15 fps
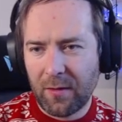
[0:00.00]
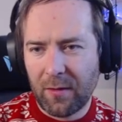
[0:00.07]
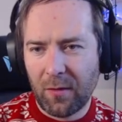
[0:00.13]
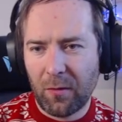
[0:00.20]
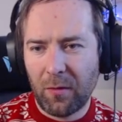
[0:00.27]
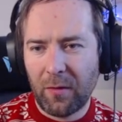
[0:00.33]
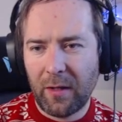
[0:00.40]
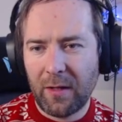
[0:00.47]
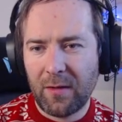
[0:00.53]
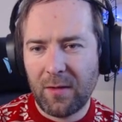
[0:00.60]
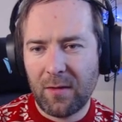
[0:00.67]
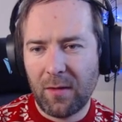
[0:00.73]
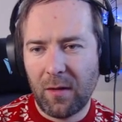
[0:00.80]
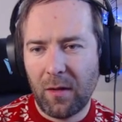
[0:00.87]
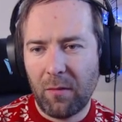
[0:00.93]
So
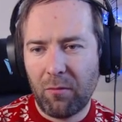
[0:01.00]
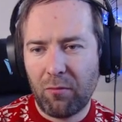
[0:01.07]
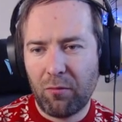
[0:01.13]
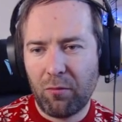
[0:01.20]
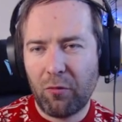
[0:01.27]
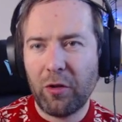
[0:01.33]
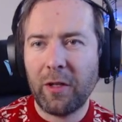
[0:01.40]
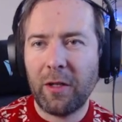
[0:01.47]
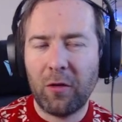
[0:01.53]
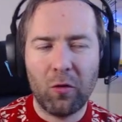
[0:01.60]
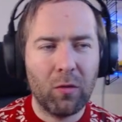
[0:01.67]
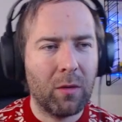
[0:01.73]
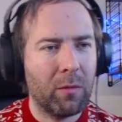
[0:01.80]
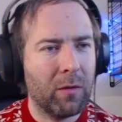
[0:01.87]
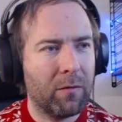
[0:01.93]
that's a pretty
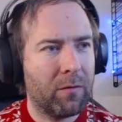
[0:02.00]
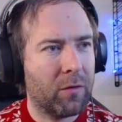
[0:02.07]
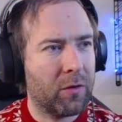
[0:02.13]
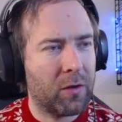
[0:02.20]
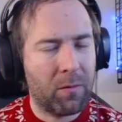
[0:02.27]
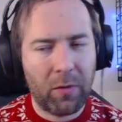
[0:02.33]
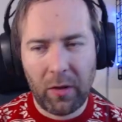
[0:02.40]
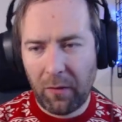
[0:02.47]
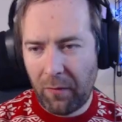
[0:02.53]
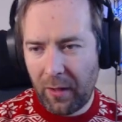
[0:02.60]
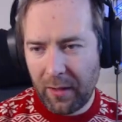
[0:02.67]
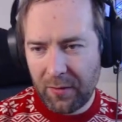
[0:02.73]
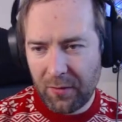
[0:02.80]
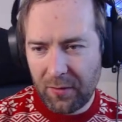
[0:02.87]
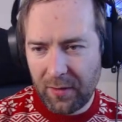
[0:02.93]
doable first part of the
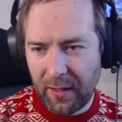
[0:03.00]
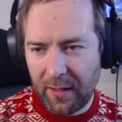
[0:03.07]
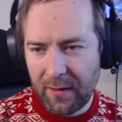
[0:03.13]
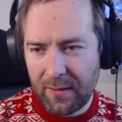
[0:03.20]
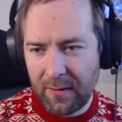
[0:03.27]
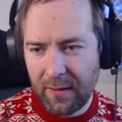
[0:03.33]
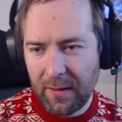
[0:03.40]
exercise.